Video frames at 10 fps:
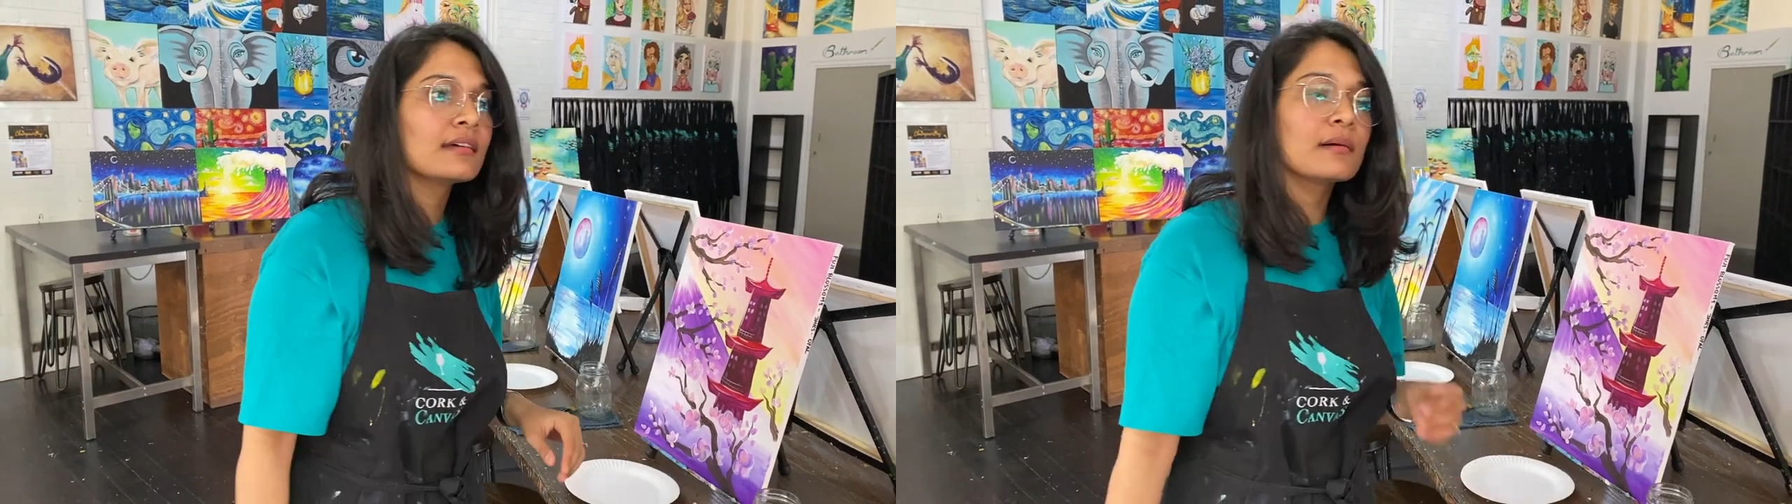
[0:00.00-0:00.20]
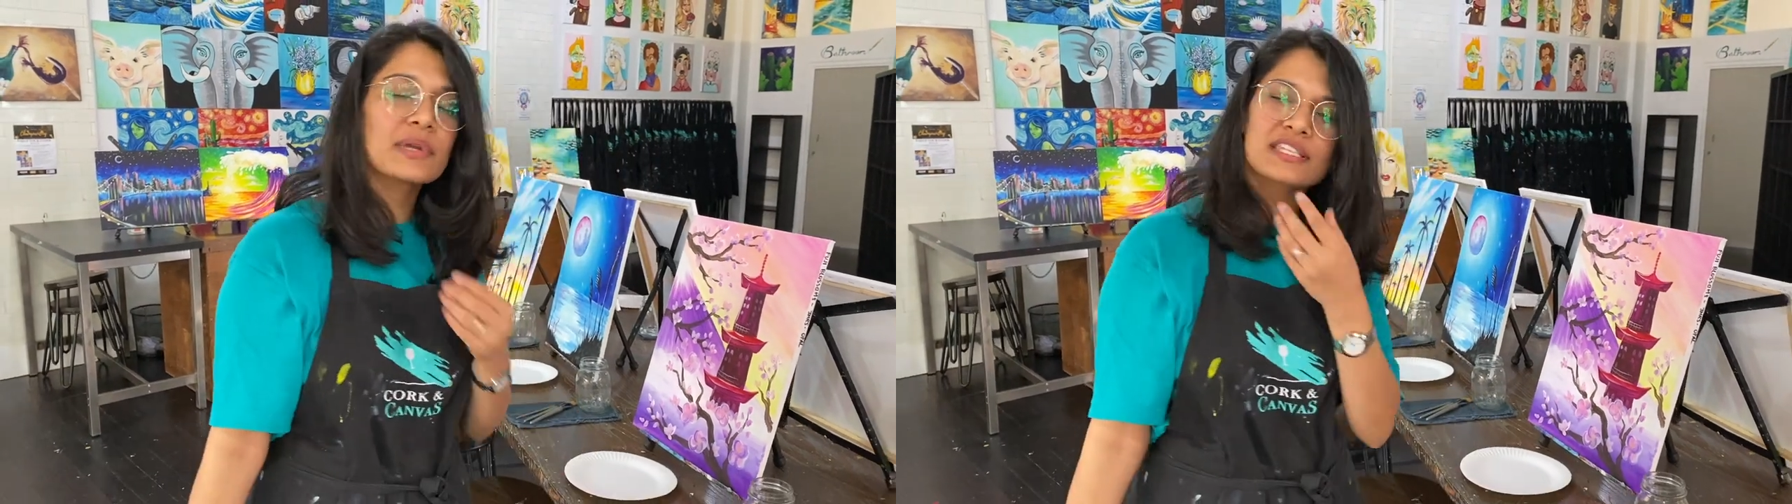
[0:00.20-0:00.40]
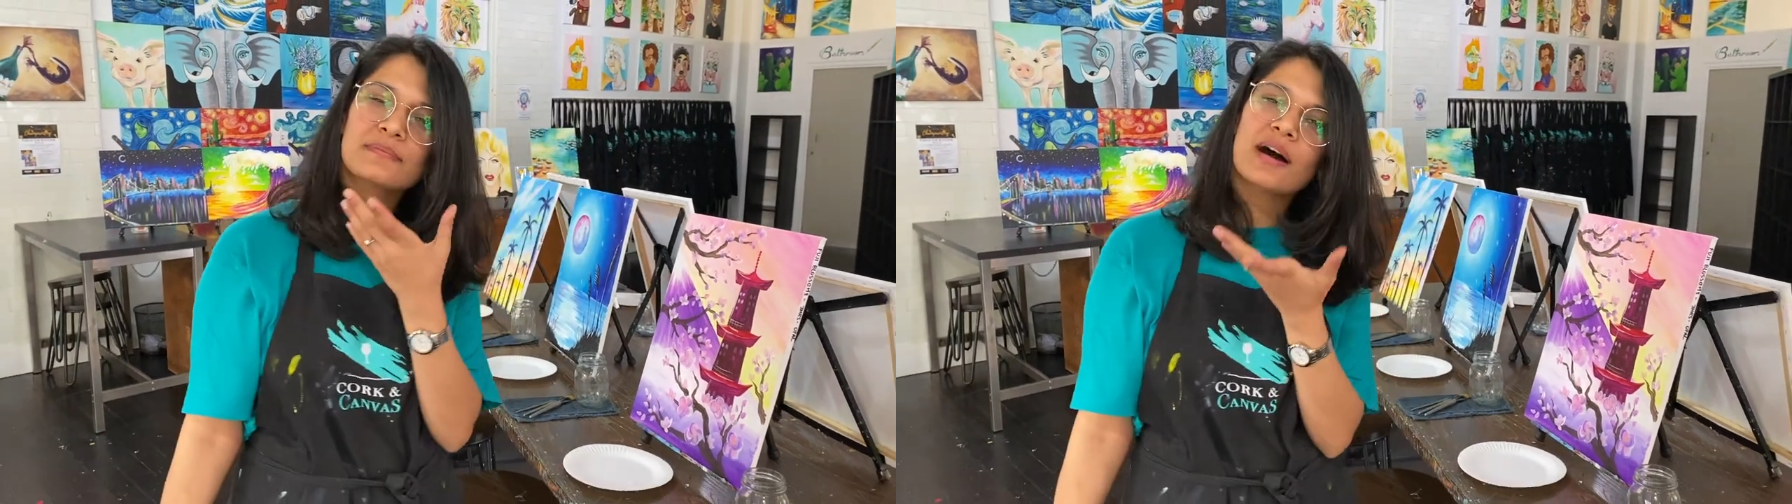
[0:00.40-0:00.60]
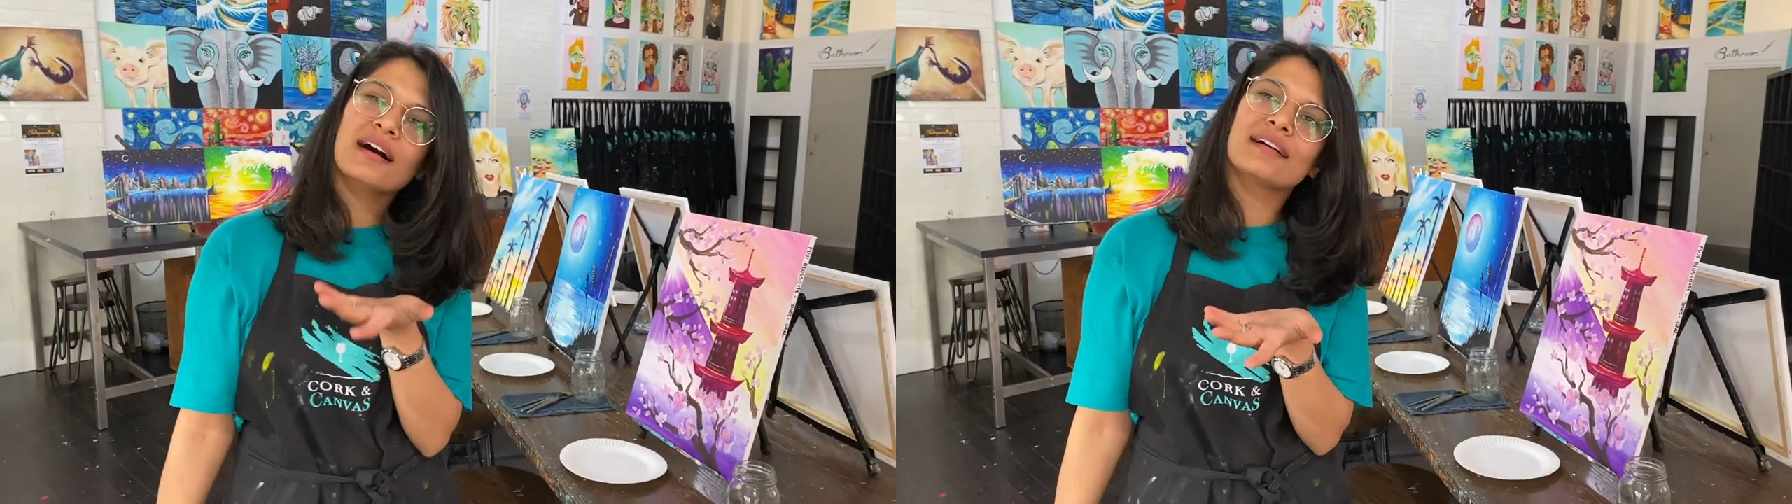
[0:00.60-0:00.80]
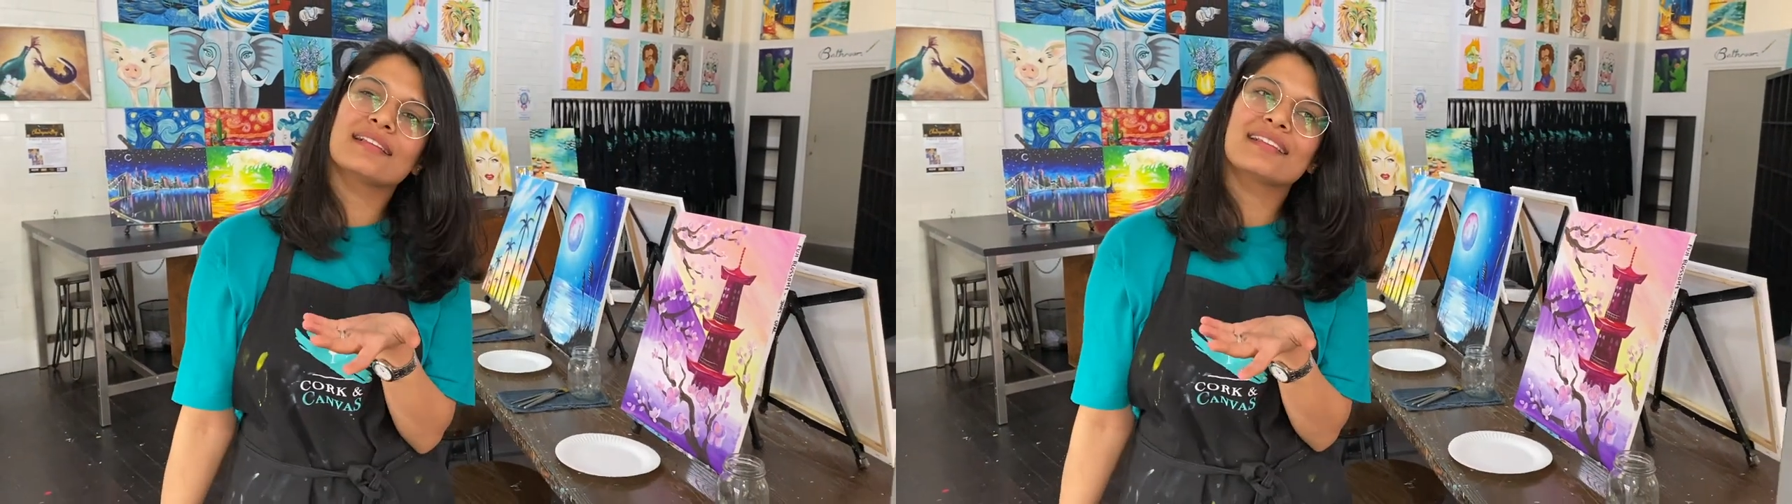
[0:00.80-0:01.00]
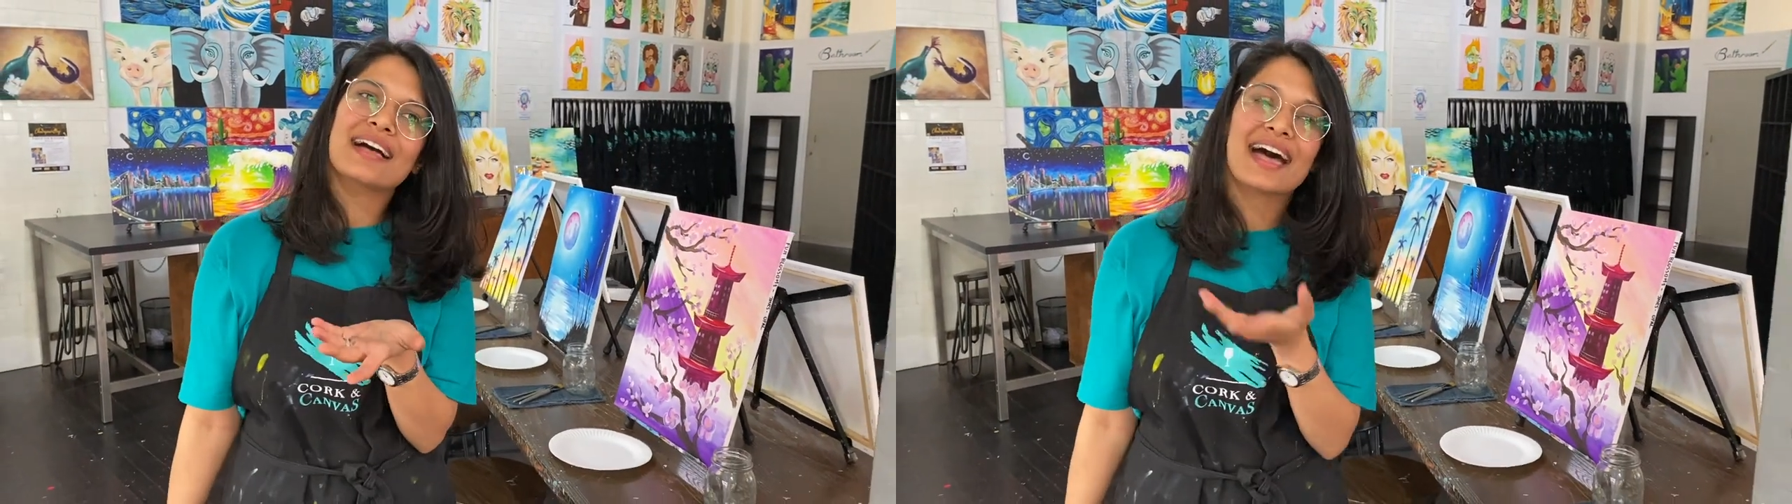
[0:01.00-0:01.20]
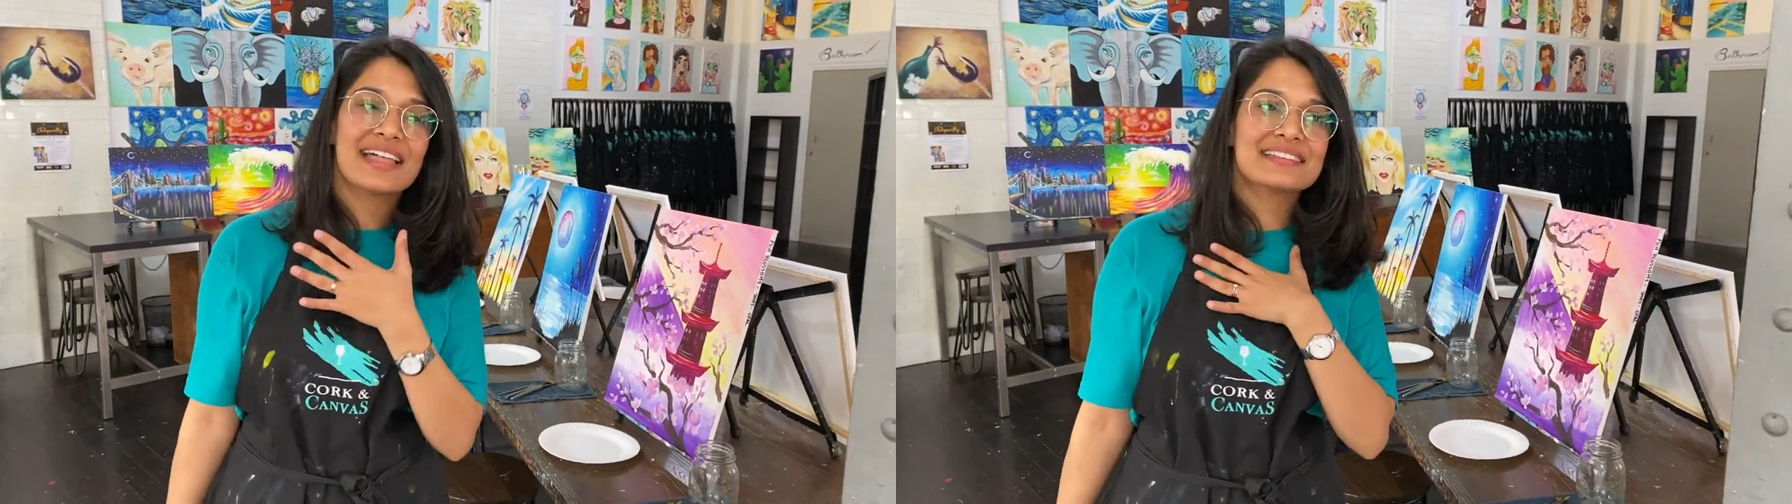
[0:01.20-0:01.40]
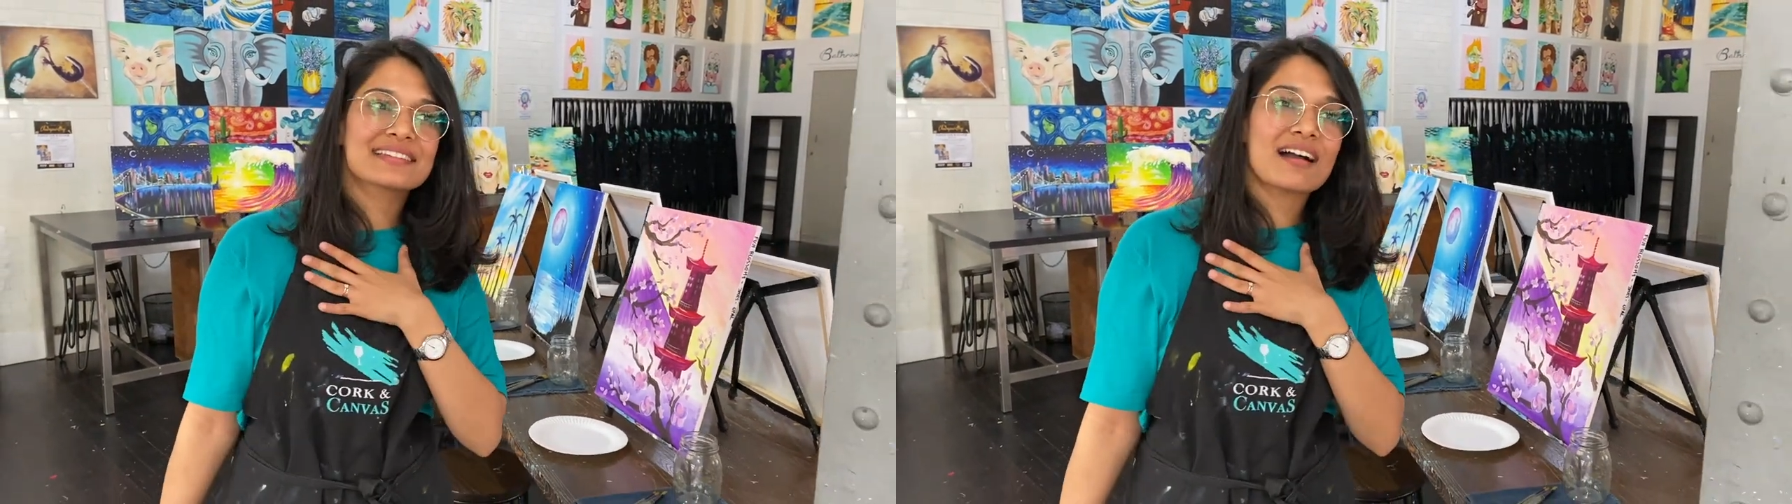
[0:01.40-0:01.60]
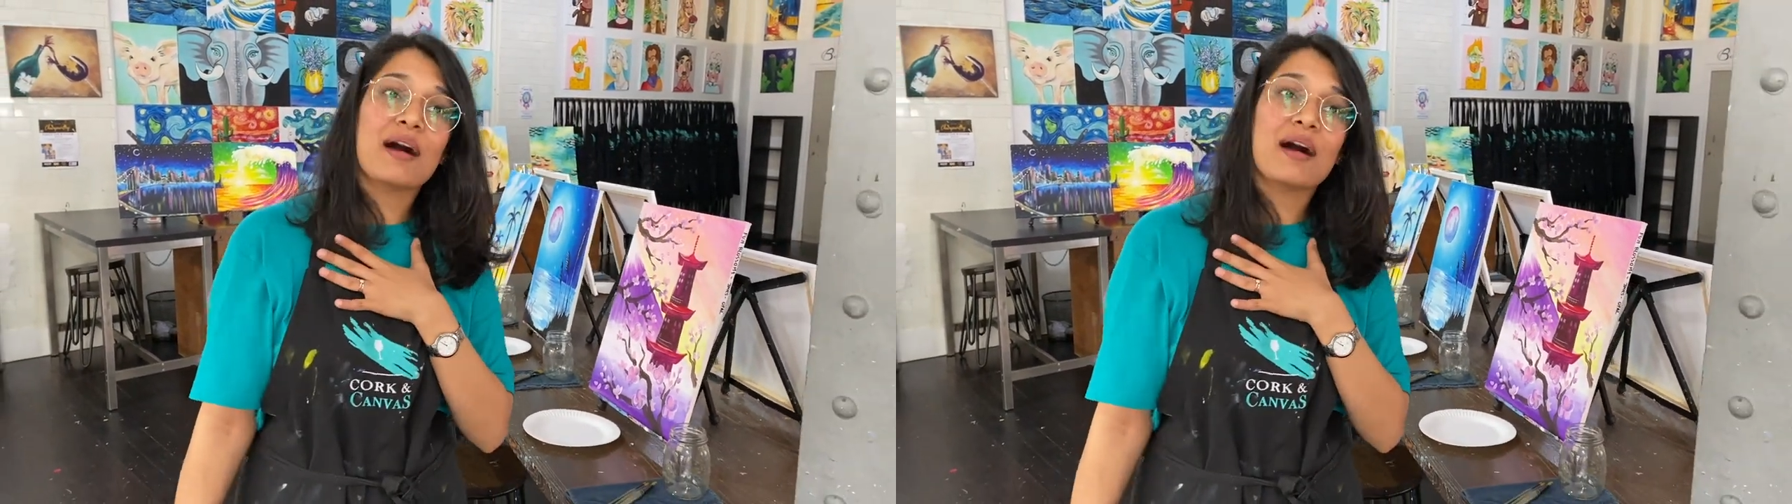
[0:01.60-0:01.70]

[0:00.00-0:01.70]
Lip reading: A big smile and